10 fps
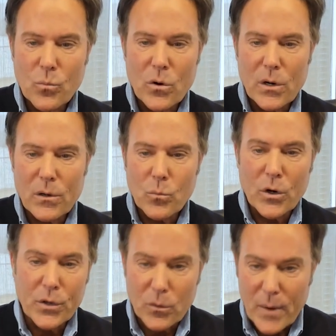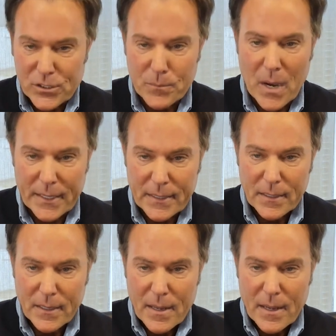We're we're good at raising money,
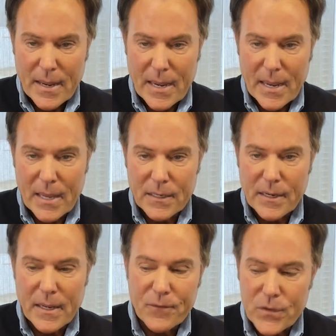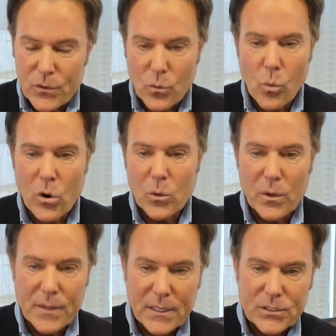and if you work
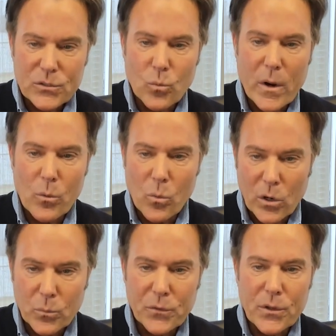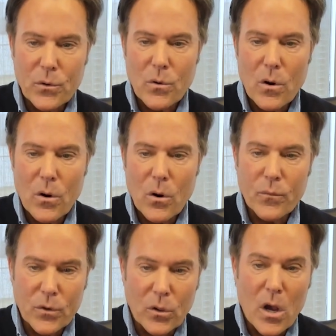with us, we will work with you
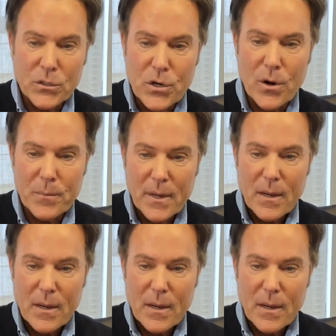over a long term.